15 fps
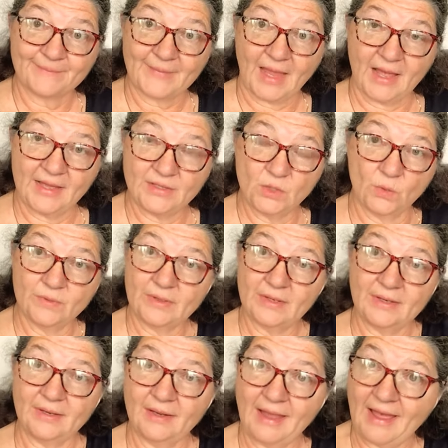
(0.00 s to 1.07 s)
I don't
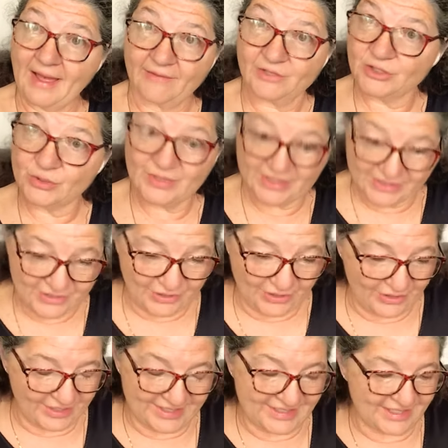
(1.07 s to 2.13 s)
have a tree
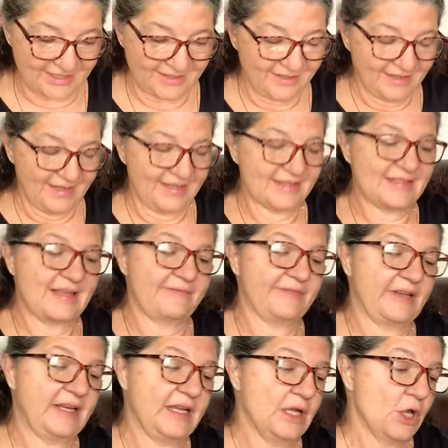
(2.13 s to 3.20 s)
skirt. Isn't that
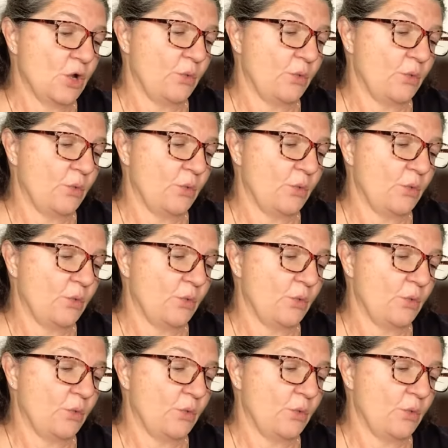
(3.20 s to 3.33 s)
funny?